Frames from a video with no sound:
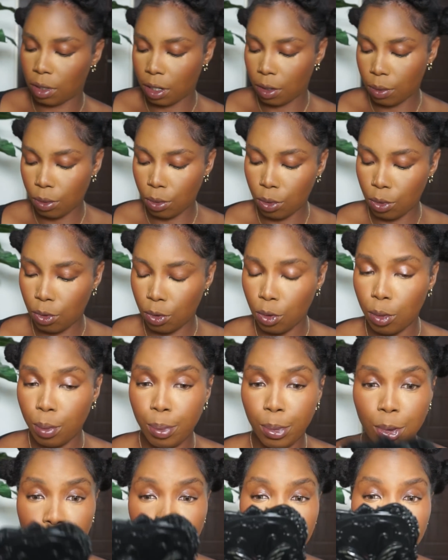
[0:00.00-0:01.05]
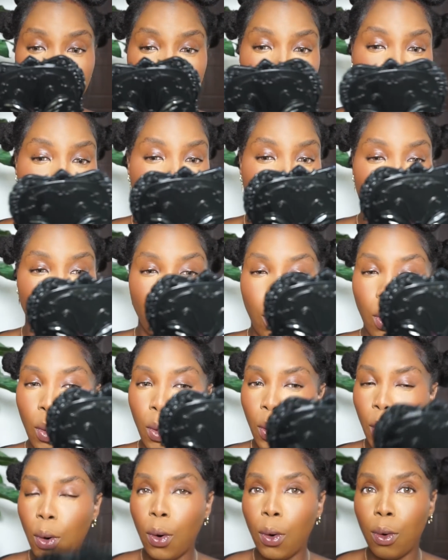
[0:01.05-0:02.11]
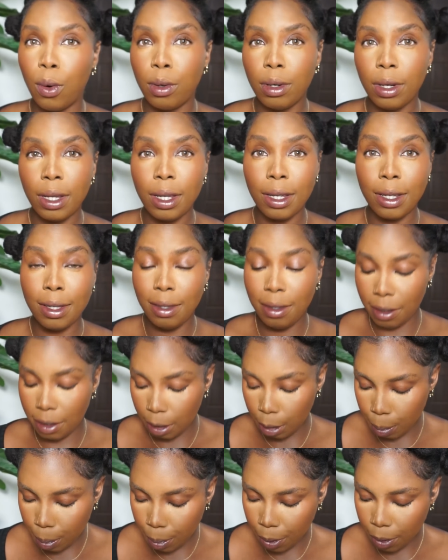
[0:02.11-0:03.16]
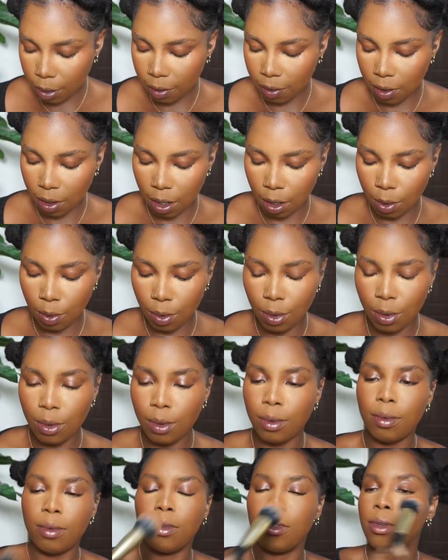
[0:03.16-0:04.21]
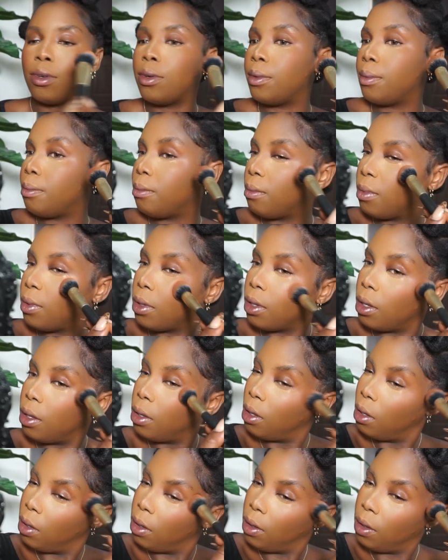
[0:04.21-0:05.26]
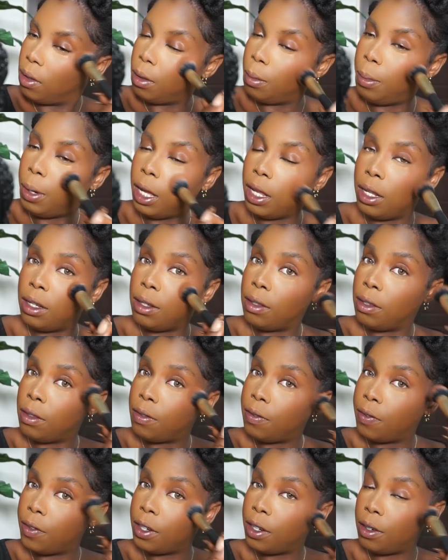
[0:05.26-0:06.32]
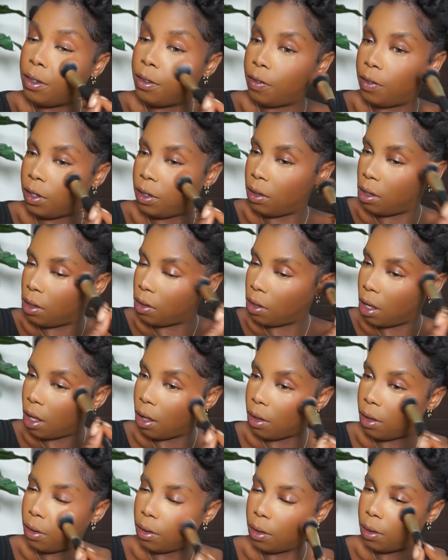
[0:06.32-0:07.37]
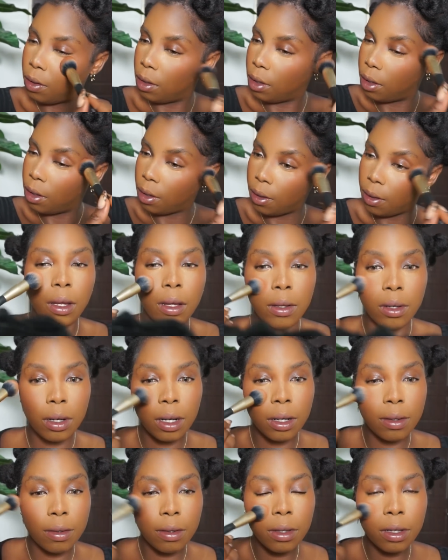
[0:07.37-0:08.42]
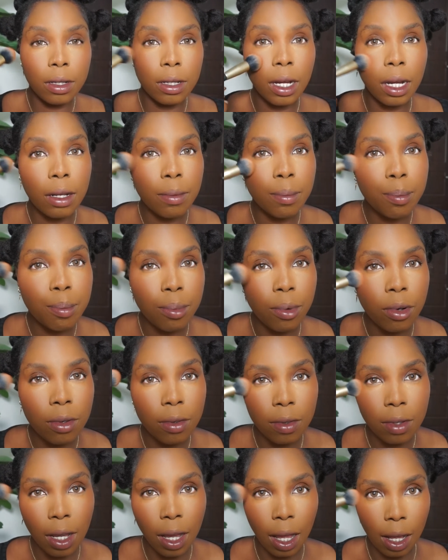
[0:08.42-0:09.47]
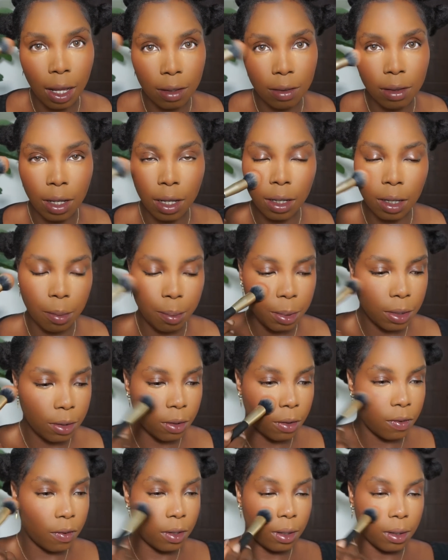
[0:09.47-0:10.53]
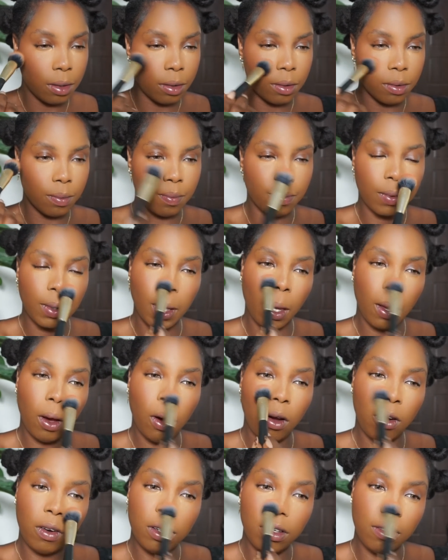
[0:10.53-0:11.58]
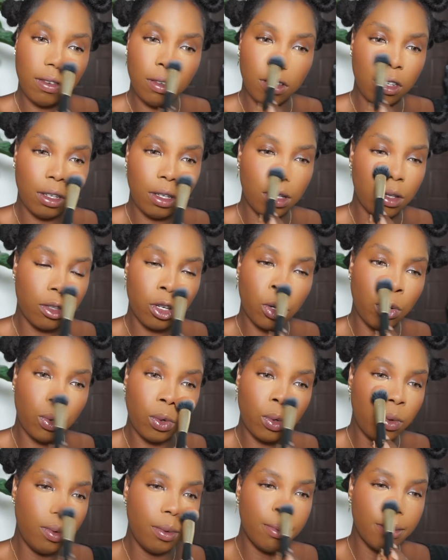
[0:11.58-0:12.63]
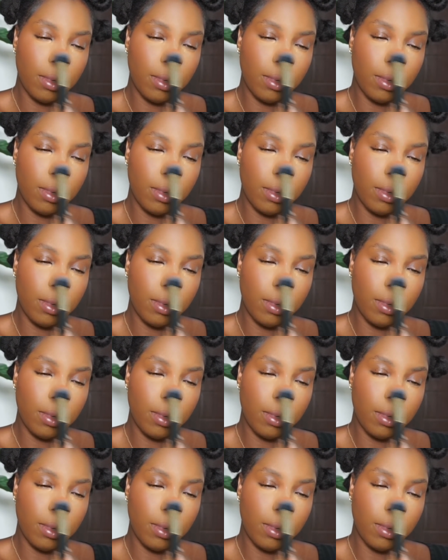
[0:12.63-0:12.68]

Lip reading: that will look so beautiful on a deep skin tone. So the palette is very versatile, and you can see that bronzer has like a bit of a orangey tone.